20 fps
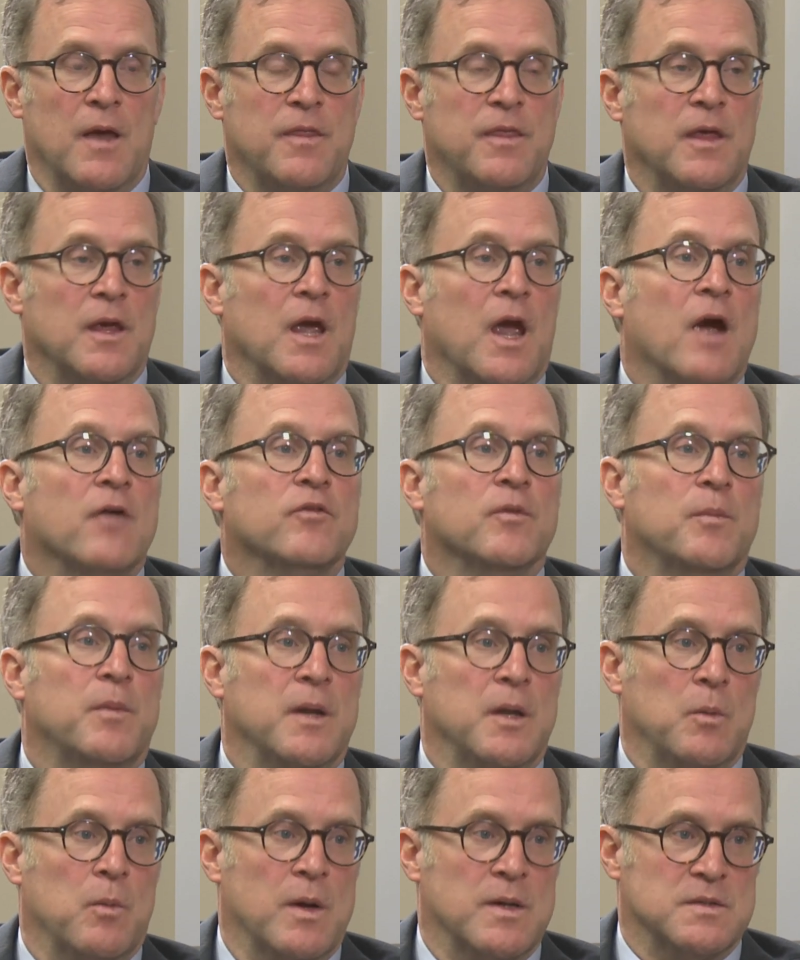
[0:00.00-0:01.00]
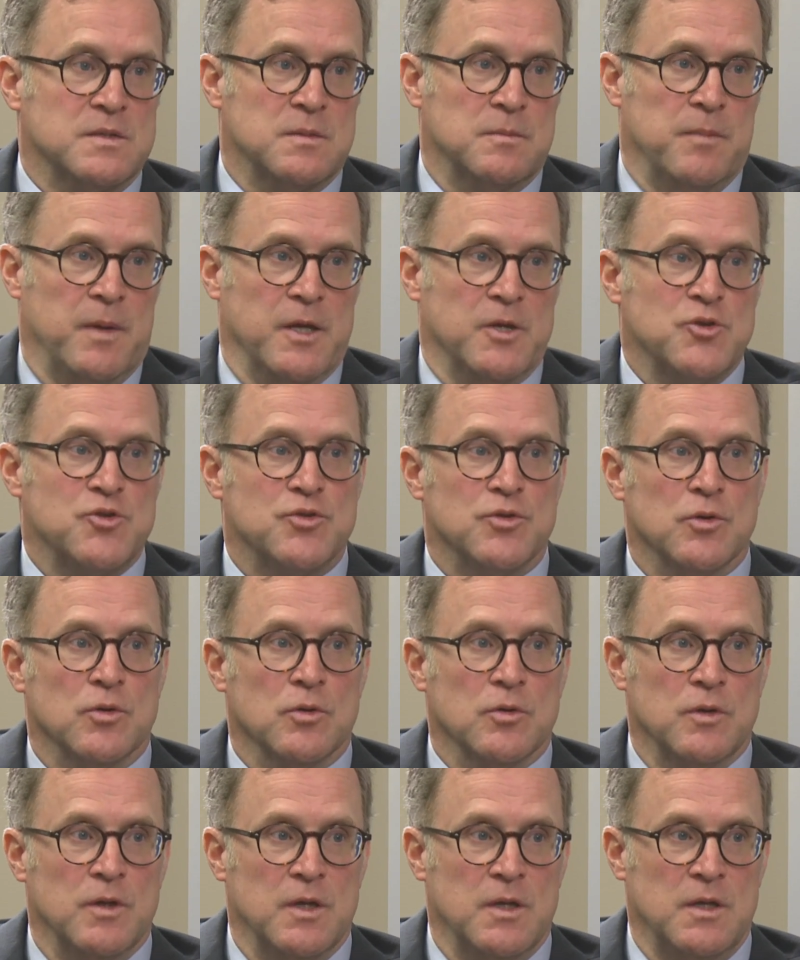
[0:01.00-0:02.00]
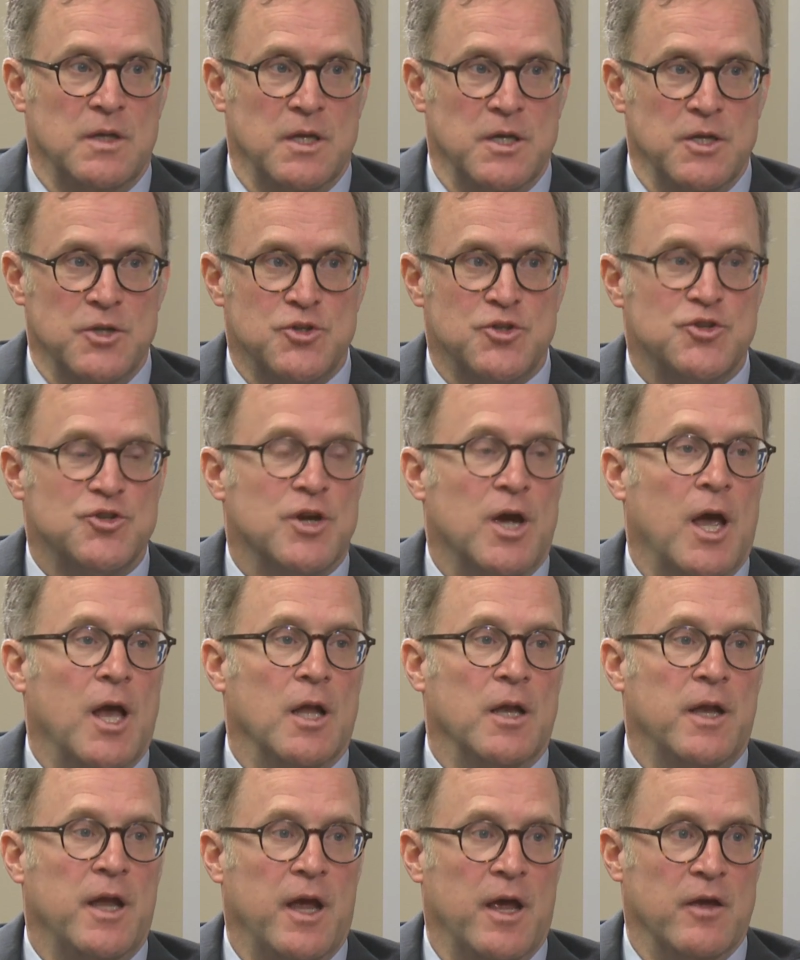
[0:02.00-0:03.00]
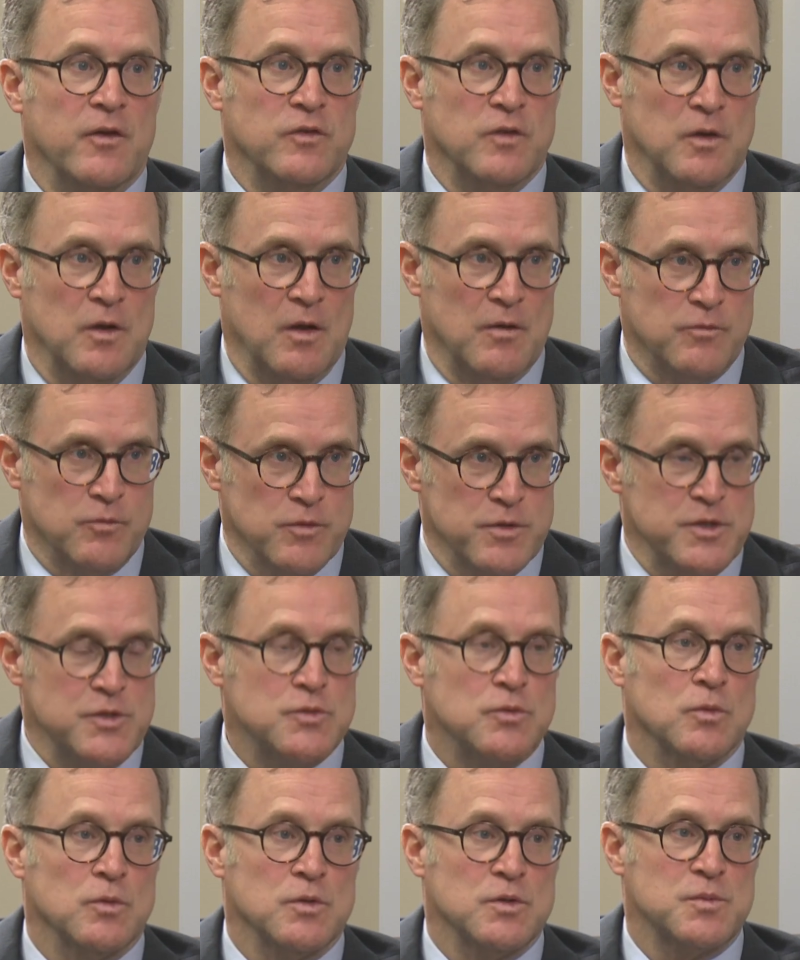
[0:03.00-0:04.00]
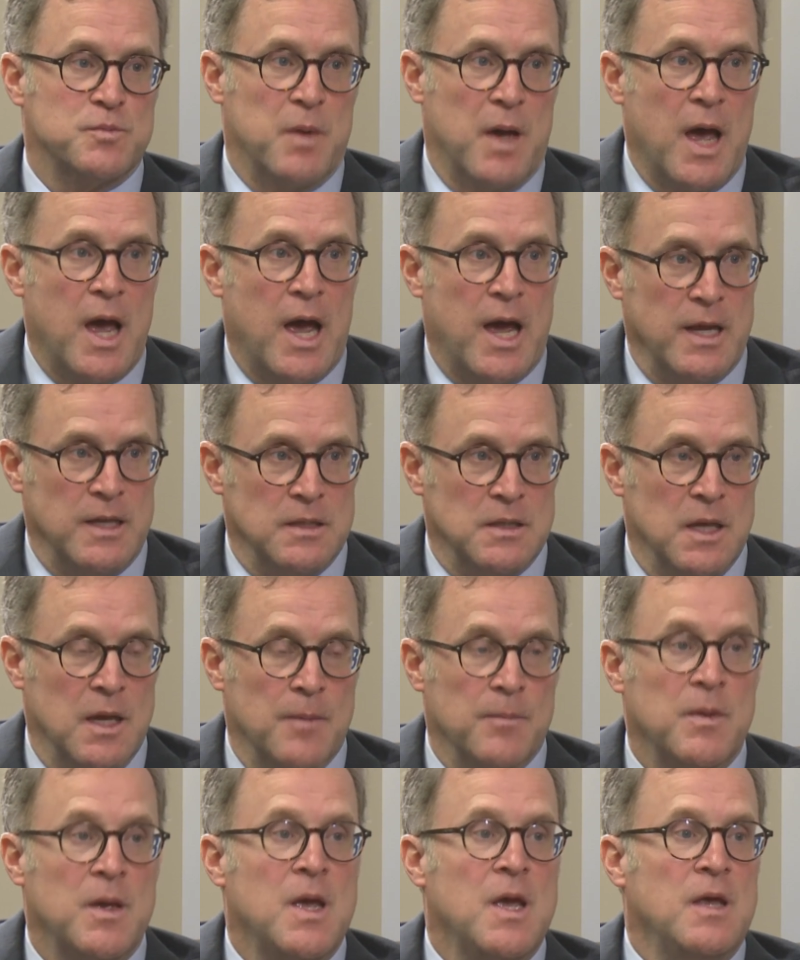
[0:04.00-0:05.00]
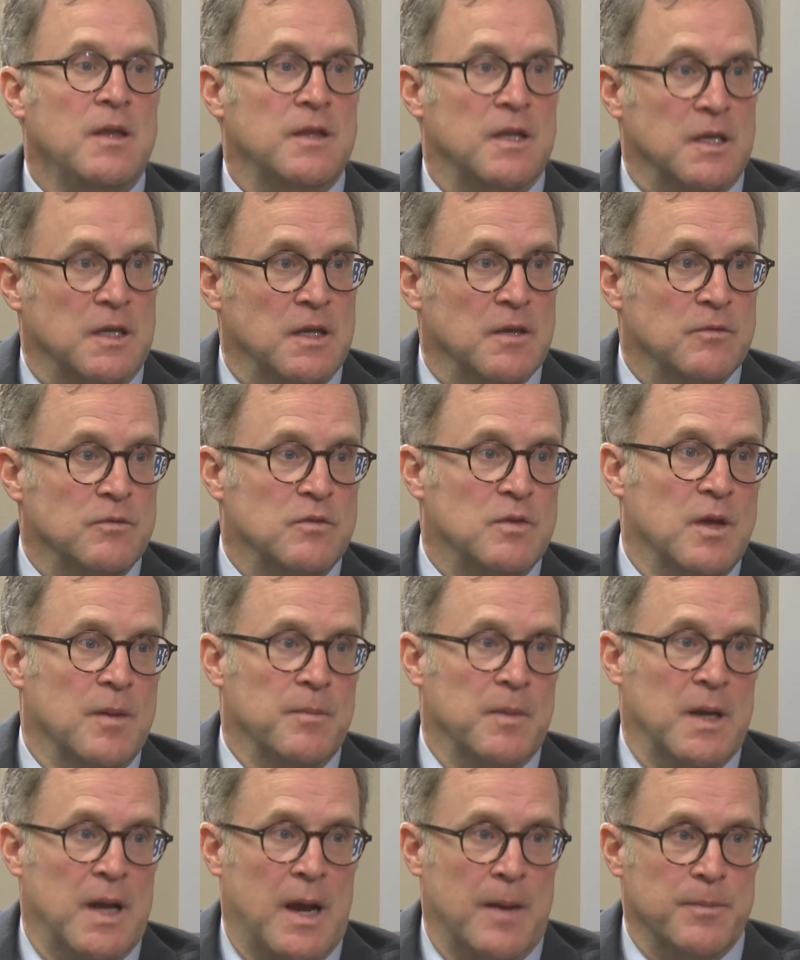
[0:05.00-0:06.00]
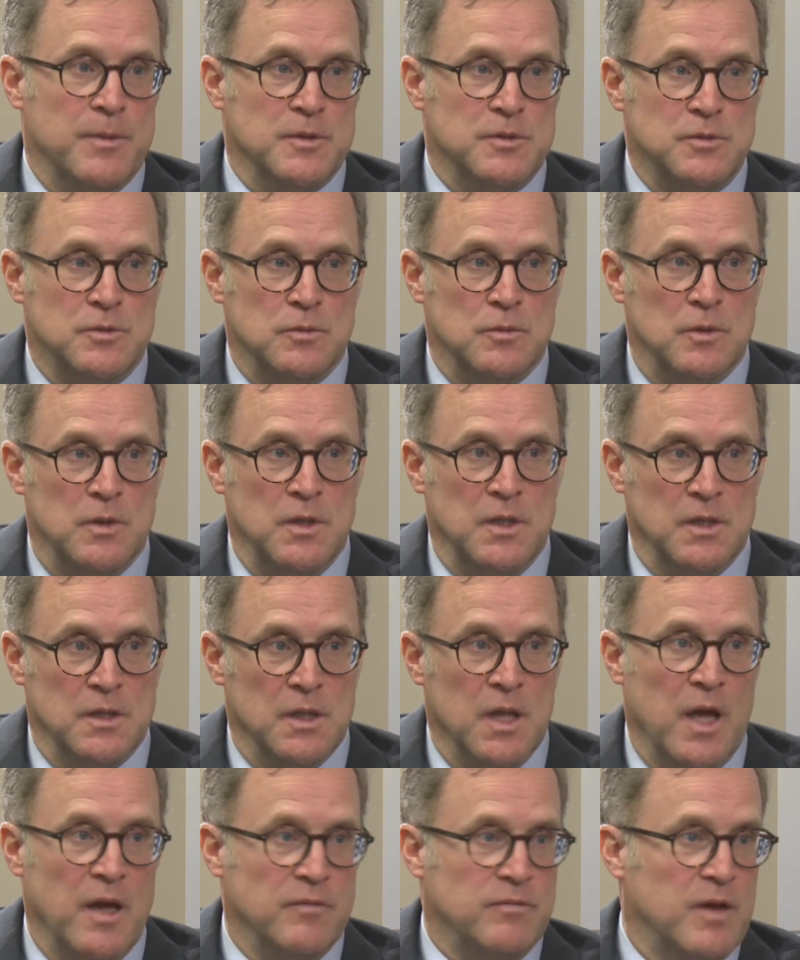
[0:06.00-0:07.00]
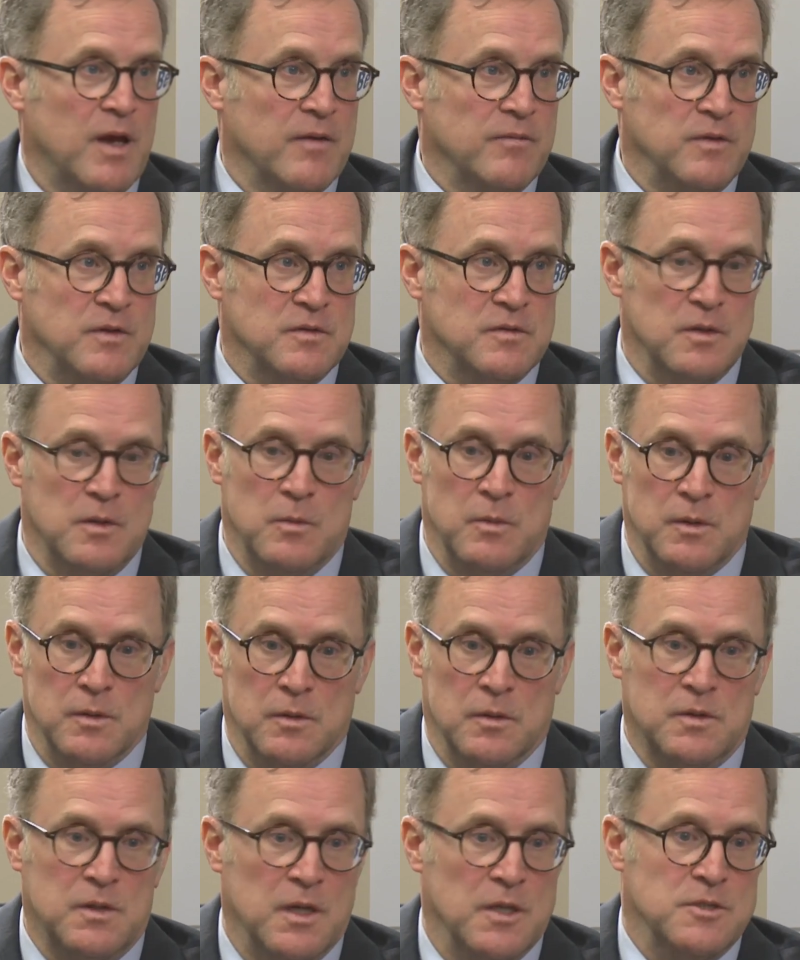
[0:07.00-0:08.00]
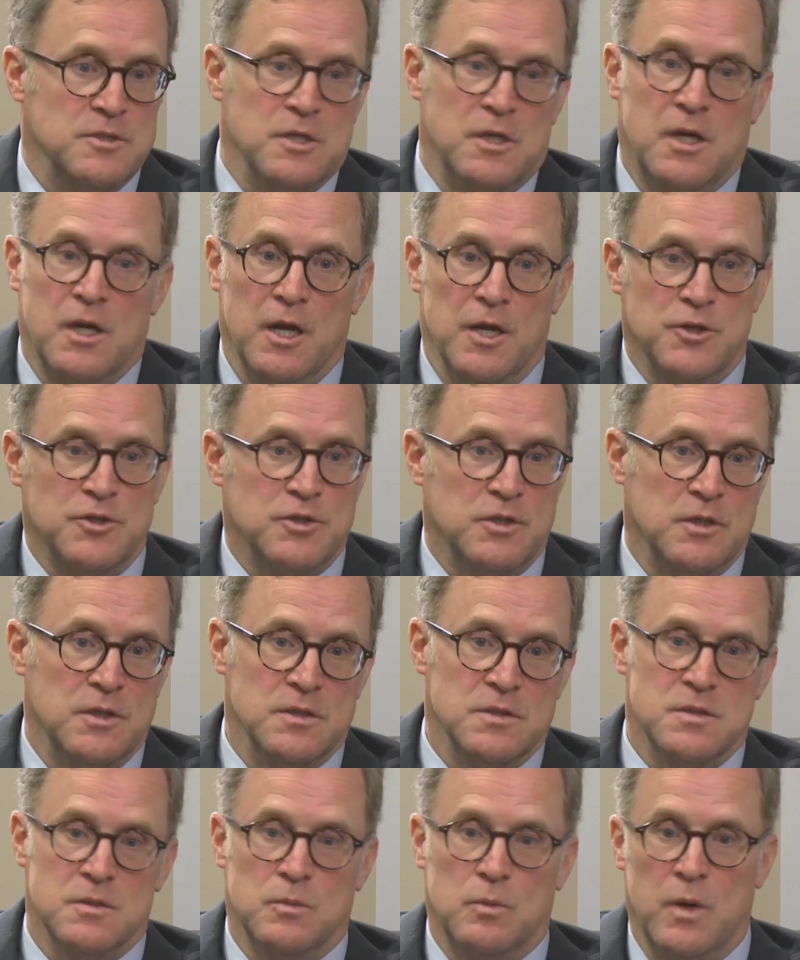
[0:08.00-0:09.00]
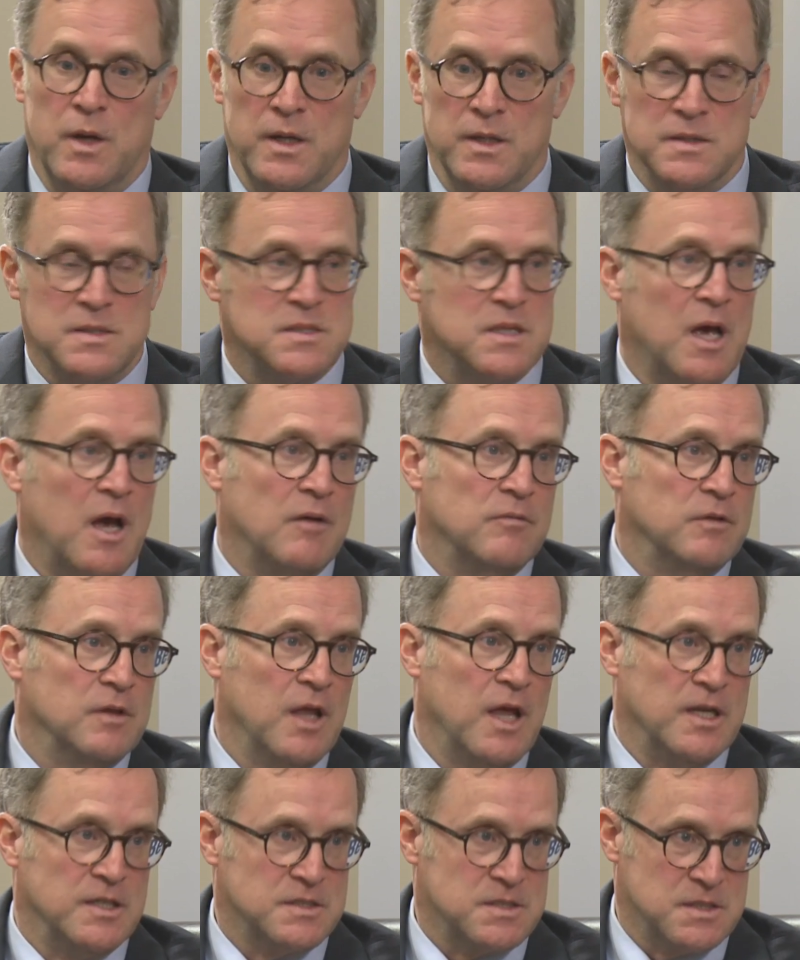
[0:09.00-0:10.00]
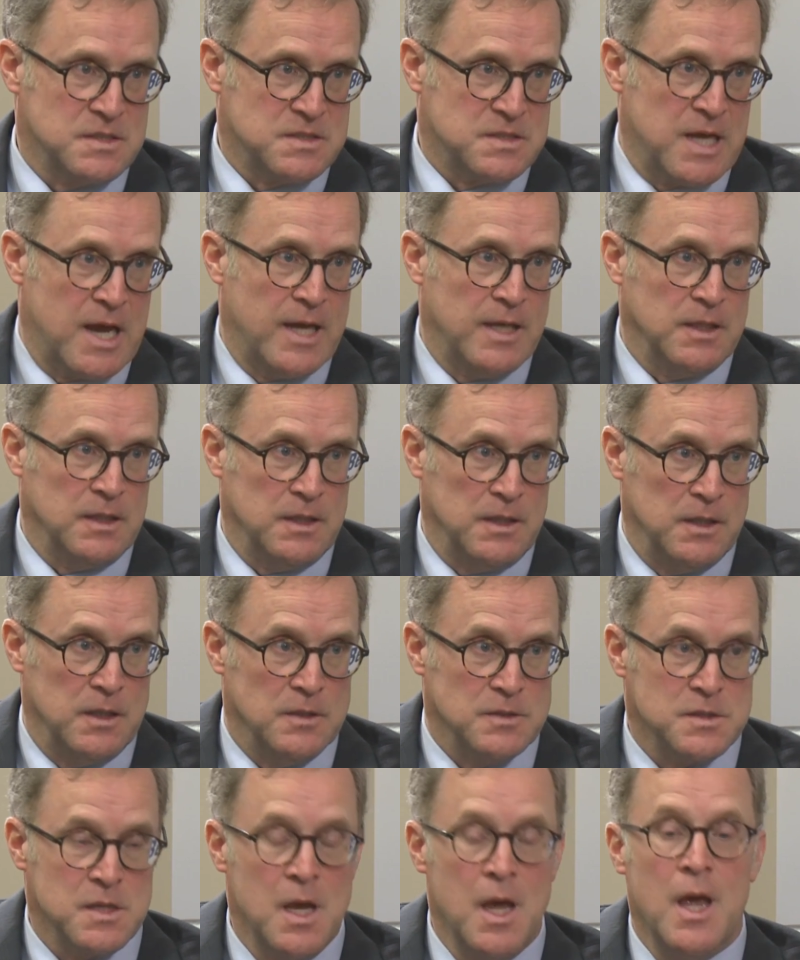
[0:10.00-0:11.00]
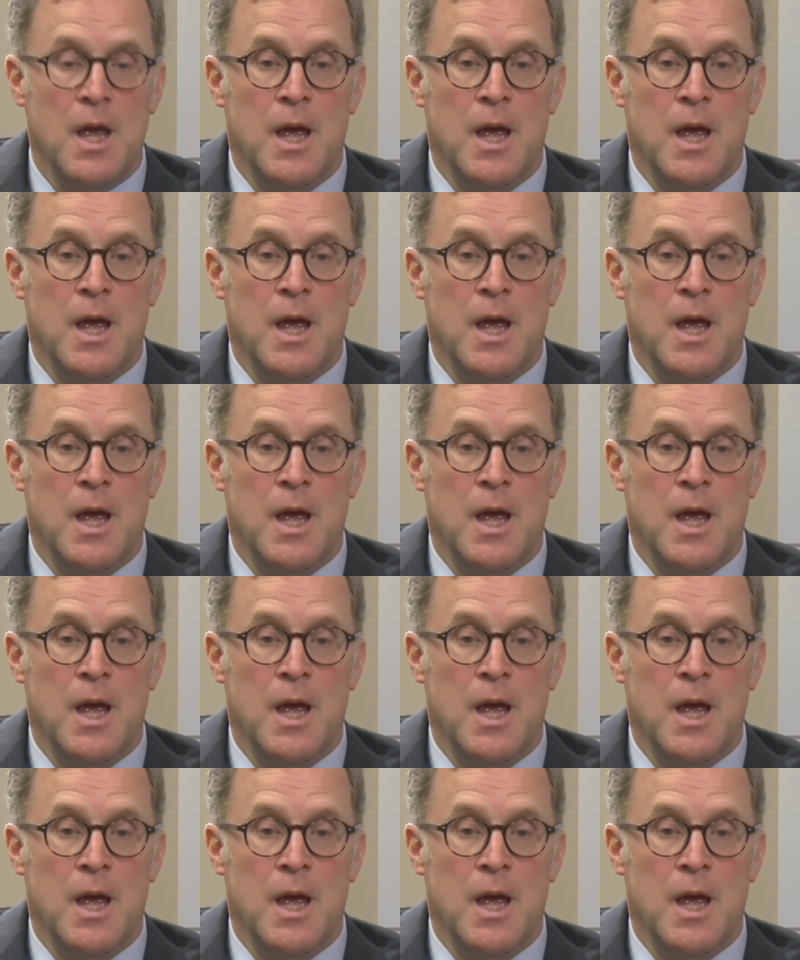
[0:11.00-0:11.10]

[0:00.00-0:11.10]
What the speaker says: I think everybody wants to make sure that each child has enough resource behind them that gives them an opportunity in life. Obviously, we look to education as the way to solve a lot of societal ills.